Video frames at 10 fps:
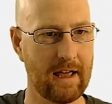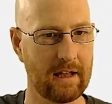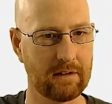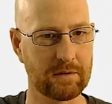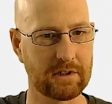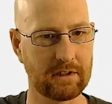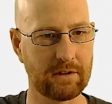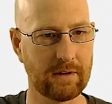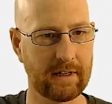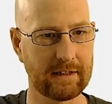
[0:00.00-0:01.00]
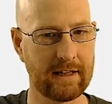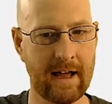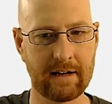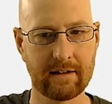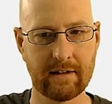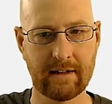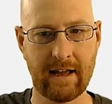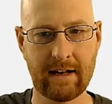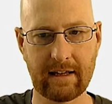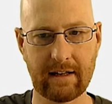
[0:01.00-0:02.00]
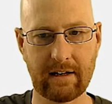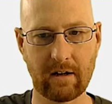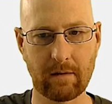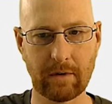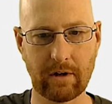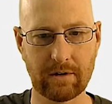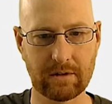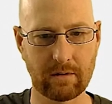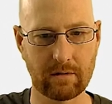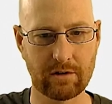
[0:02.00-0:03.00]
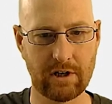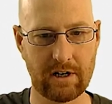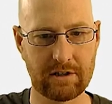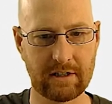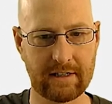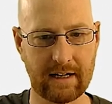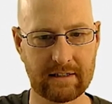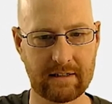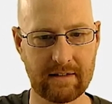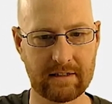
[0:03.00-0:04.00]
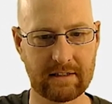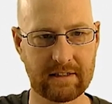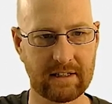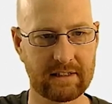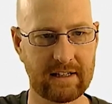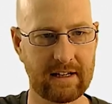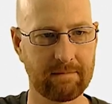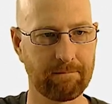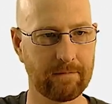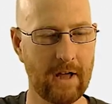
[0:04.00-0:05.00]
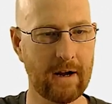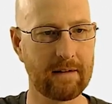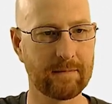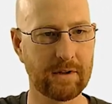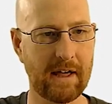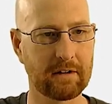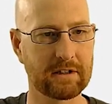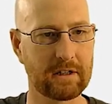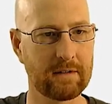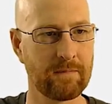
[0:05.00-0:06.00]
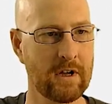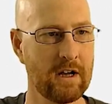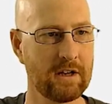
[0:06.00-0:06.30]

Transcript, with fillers: And I'm just gonna do it like that. And again, here, I'm gonna also change the text of this to 16. Okay, so that looks good.